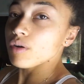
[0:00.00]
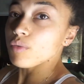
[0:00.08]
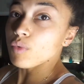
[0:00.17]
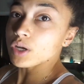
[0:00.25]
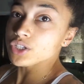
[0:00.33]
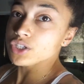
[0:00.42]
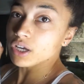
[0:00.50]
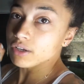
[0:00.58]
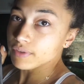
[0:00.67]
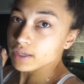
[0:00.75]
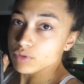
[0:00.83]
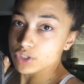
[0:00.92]
1
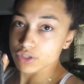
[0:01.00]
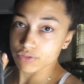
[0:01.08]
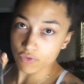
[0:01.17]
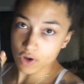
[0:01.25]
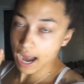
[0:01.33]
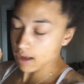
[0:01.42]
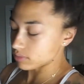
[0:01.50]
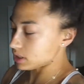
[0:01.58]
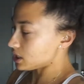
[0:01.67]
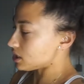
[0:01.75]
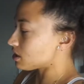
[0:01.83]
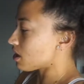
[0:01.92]
serving, which is 4
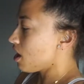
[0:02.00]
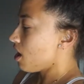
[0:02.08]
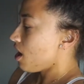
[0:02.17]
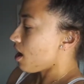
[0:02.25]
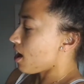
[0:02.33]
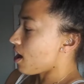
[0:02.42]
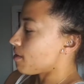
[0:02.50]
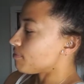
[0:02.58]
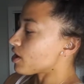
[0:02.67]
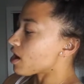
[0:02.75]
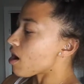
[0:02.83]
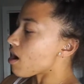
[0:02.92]
ounces,
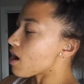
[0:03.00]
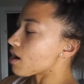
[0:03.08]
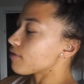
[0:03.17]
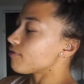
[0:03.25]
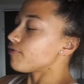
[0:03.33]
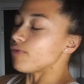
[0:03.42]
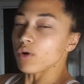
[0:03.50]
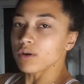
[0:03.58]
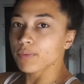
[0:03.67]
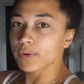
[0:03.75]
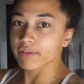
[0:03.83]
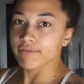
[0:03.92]
there are
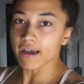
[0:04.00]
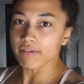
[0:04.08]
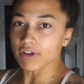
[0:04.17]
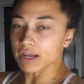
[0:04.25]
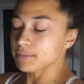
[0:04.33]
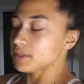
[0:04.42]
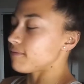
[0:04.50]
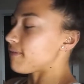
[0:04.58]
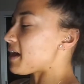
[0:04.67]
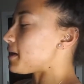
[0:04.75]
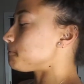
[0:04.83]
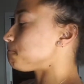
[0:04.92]
4.5 grams of
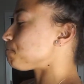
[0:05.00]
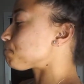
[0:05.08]
fat,